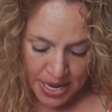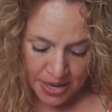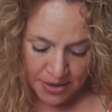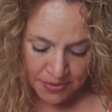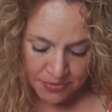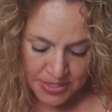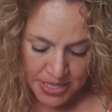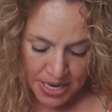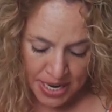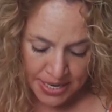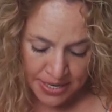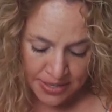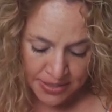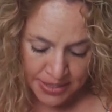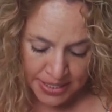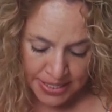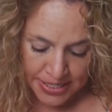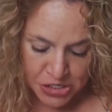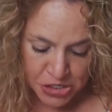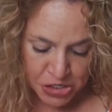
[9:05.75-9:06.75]
of
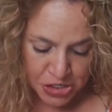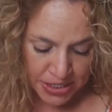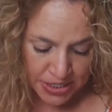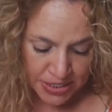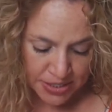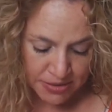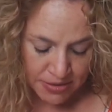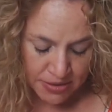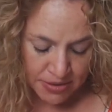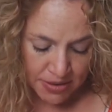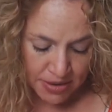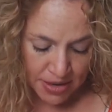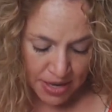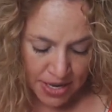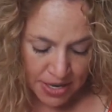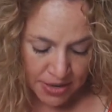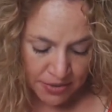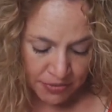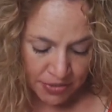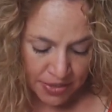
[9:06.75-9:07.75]
dilation
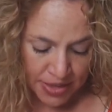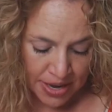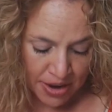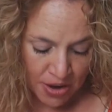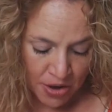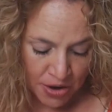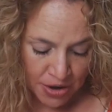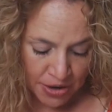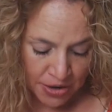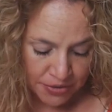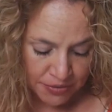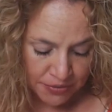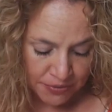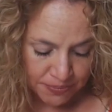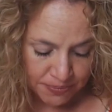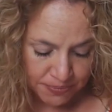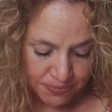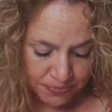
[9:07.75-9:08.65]
of the heart.